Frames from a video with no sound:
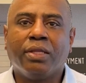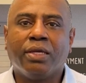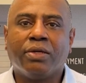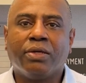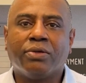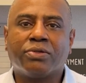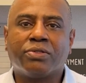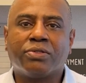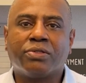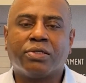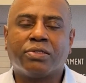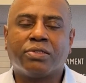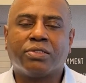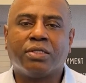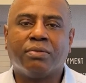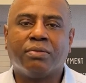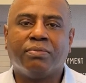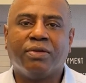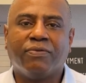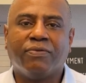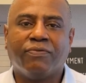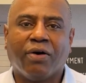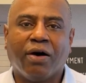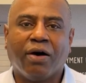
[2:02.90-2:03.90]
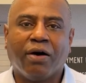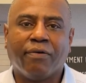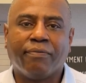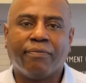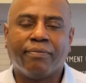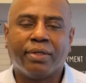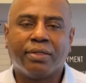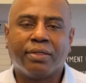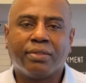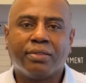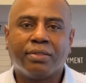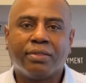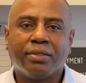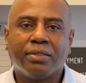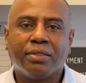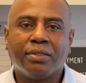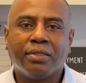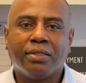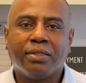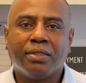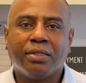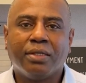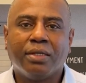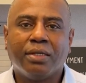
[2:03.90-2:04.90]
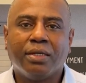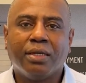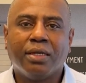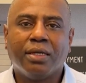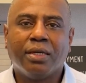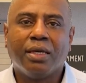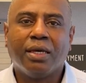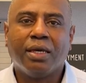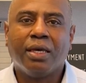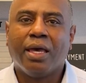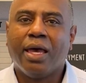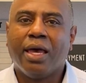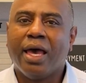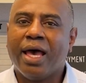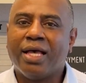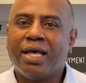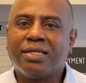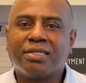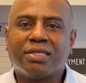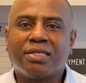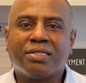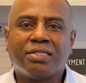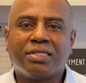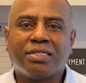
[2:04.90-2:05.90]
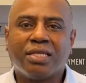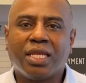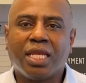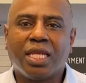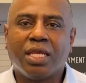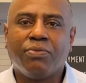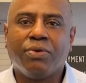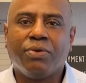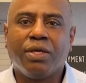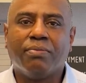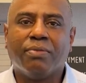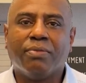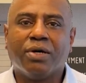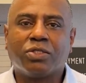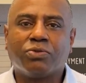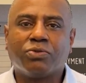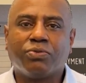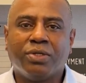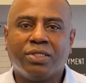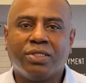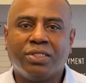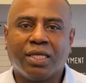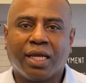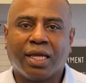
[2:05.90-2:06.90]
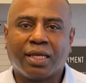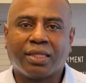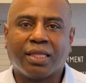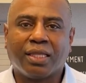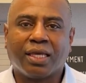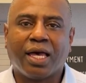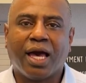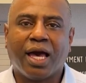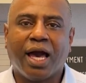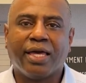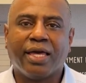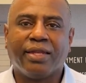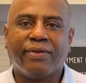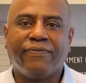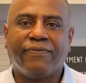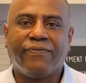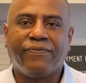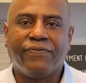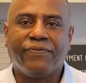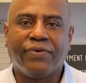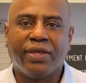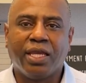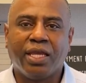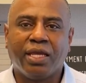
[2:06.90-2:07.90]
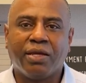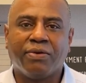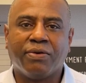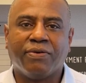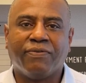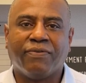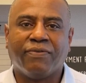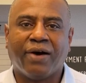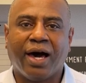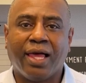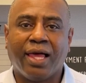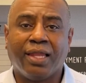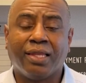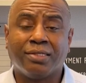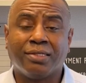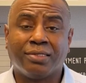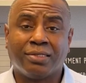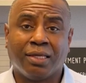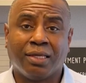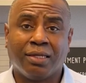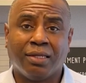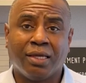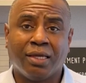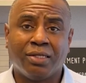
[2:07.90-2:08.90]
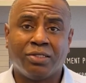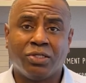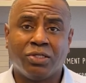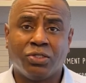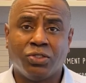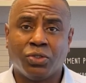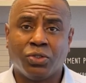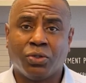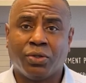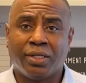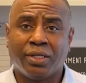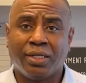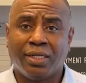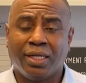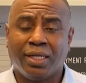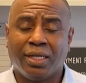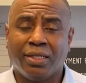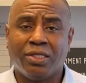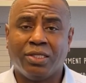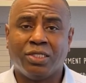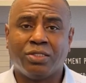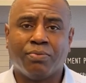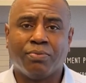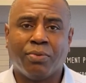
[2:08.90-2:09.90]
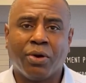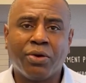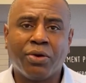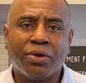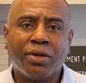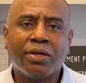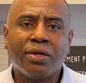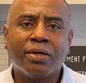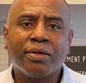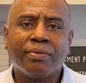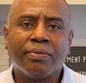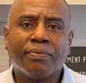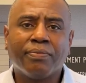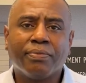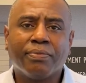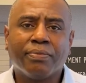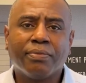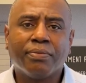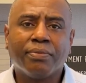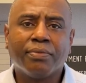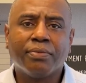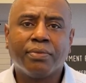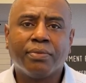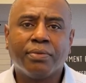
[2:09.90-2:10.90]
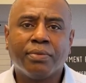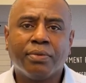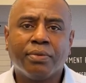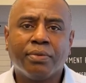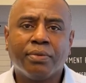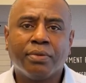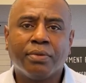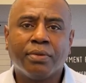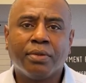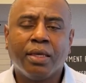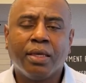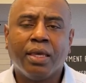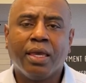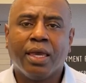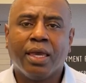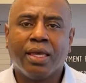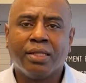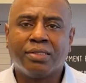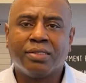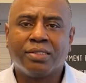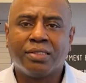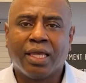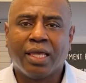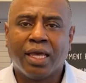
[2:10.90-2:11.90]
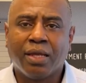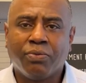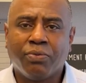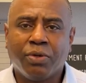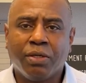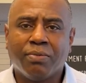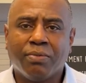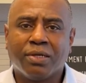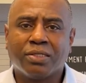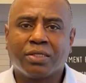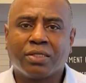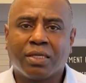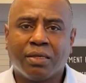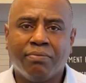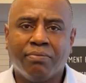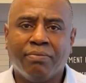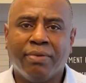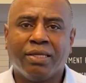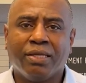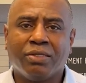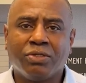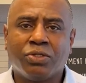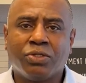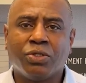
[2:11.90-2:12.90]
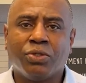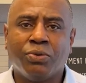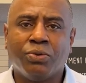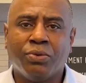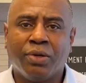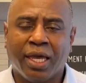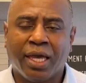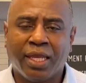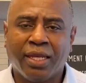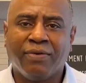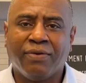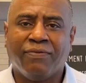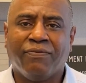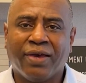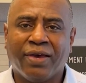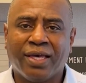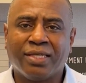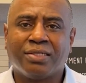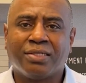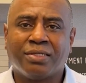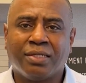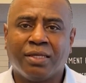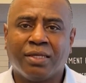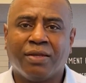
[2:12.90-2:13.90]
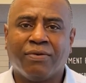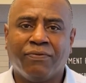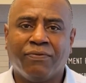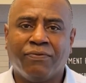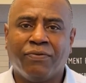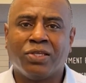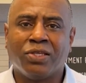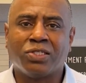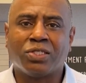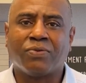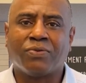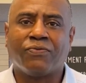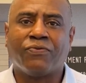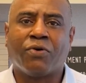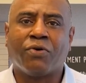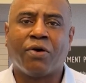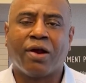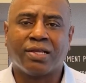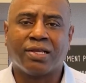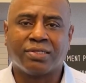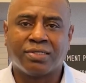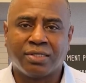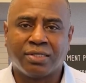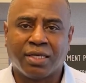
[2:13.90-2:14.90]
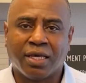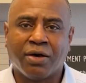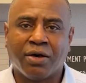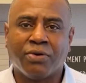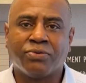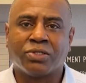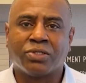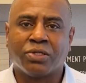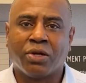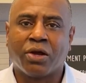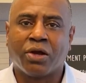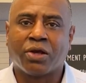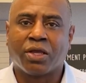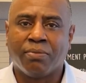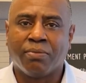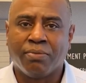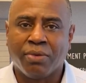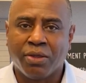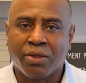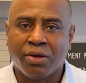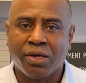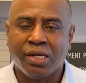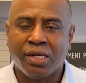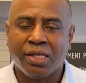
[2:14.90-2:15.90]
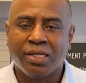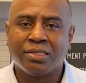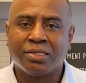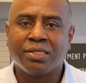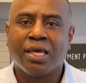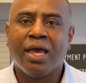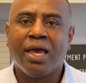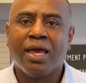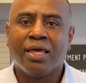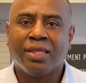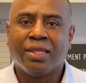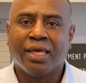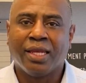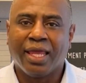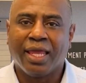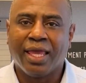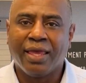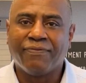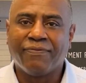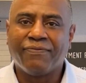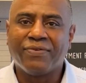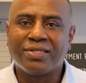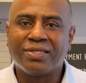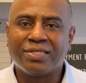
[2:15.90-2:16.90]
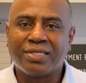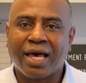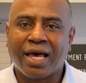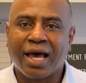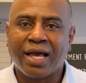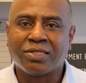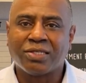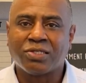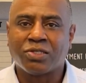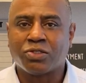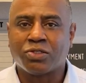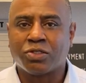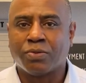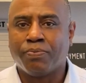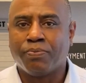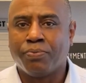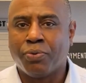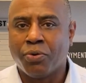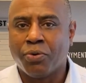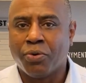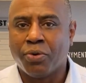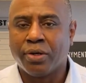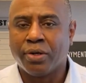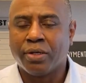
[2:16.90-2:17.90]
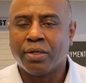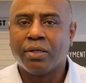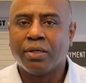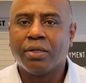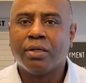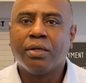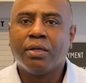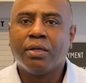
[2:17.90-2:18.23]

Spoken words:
legal system involvement. As a city, we must reject the kind of fear and violence that led to Jordan Neely's murder. Instead, we must commit to and invest in a vision for ourselves and our communities that emphasizes support,